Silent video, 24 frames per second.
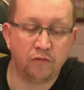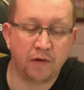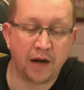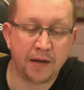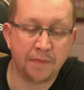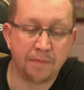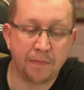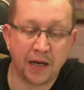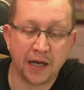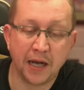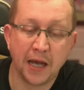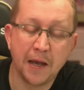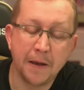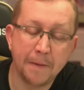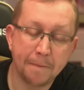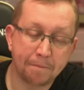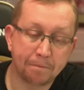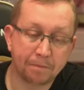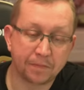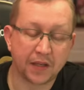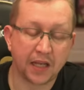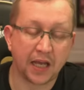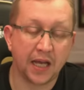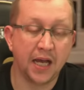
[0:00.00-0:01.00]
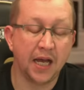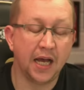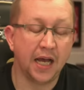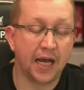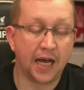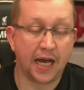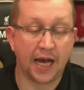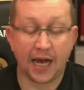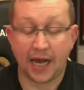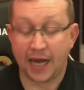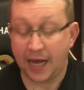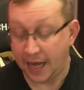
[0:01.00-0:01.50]
a right back.
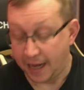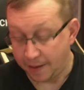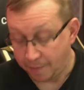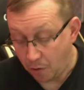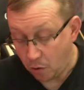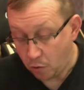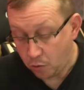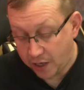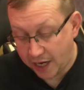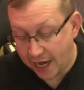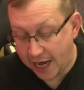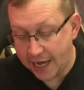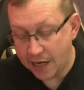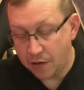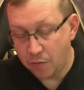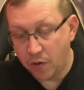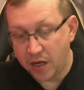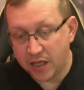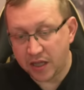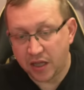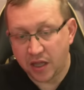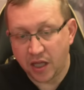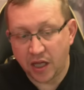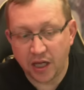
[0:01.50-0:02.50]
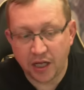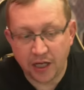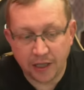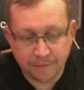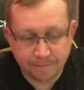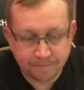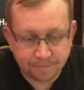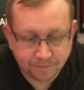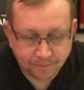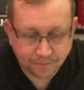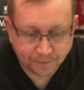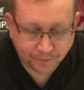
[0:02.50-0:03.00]
I'm okay with
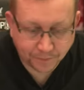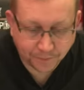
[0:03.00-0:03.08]
the...